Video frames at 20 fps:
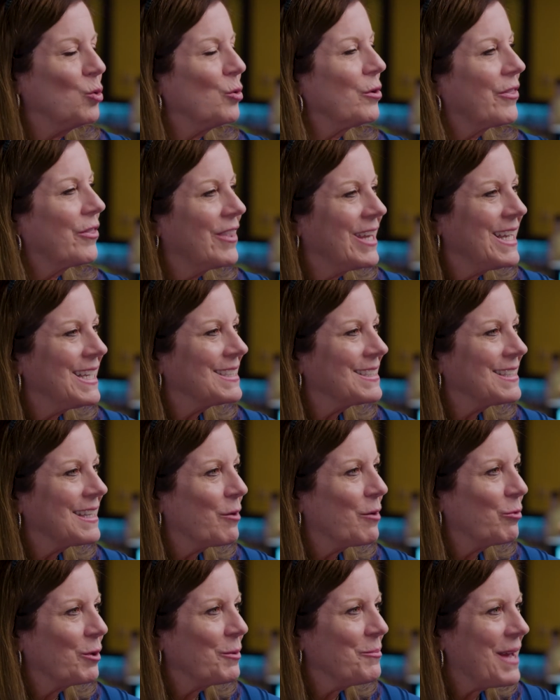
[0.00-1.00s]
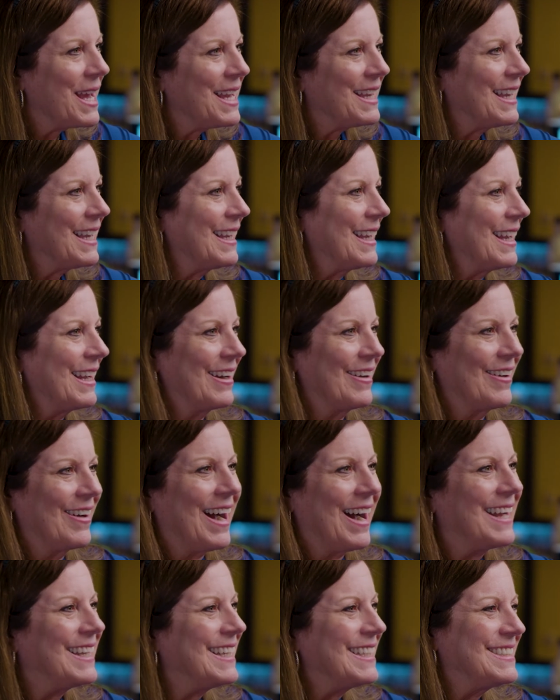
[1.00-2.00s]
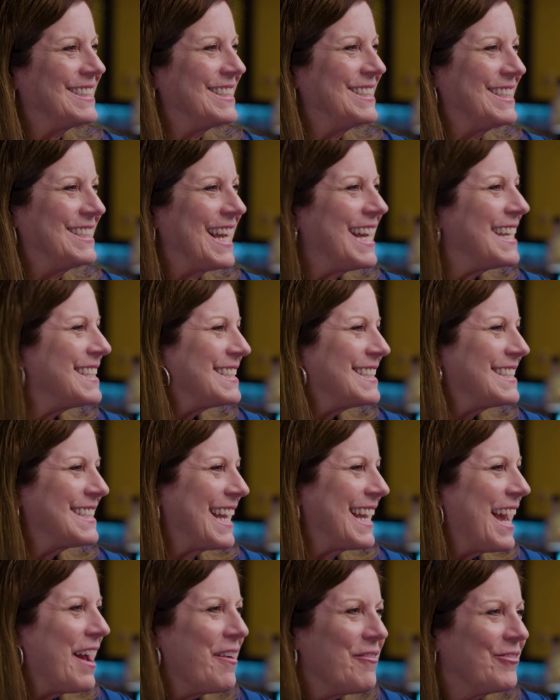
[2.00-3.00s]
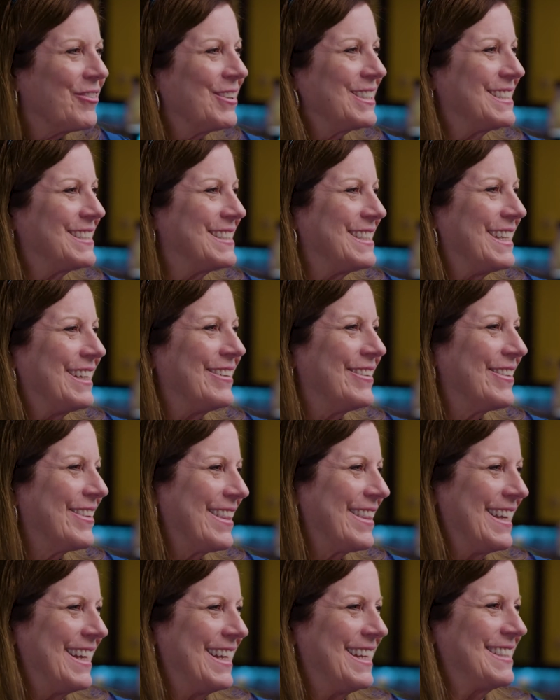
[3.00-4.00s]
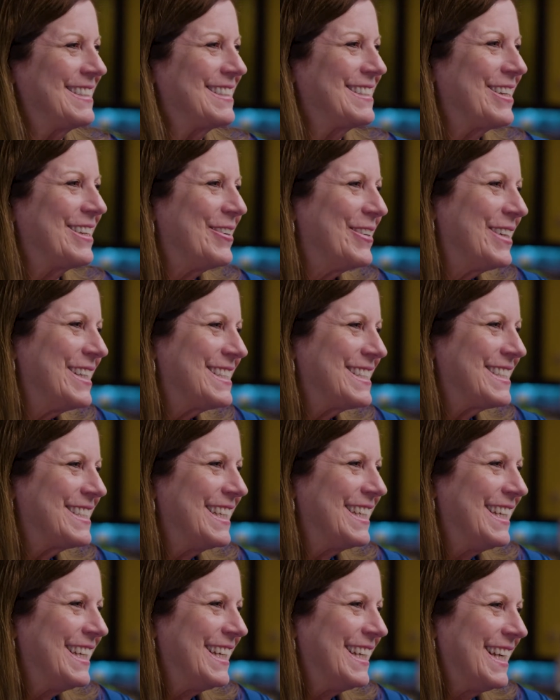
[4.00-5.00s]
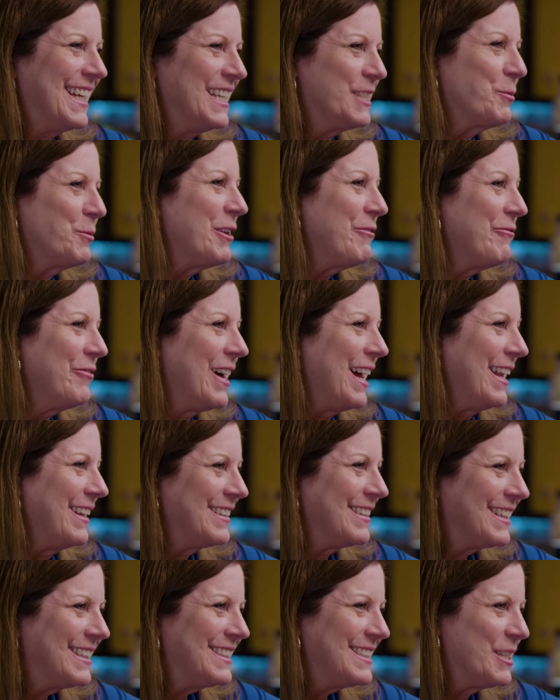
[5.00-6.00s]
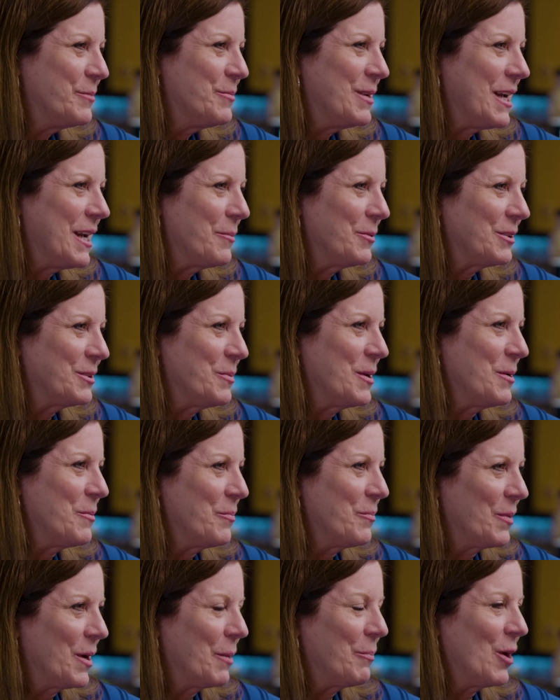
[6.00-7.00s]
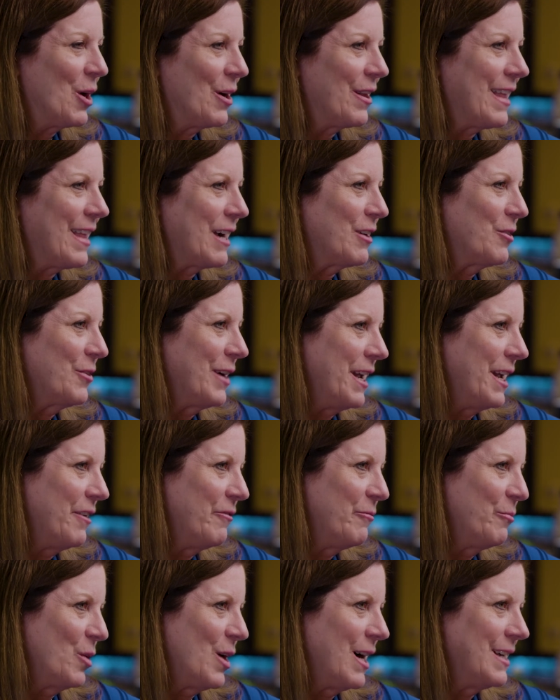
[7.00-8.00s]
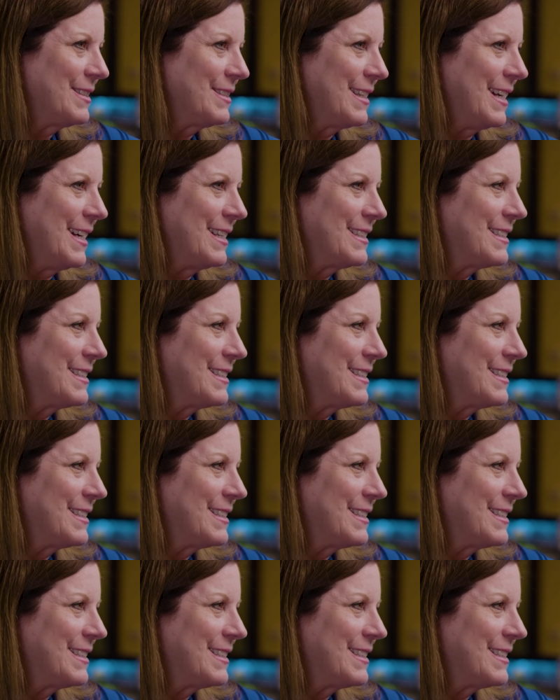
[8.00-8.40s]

things that we're making here, I get to test every single thing. So it's pretty fun to be able to be a part of that creative process.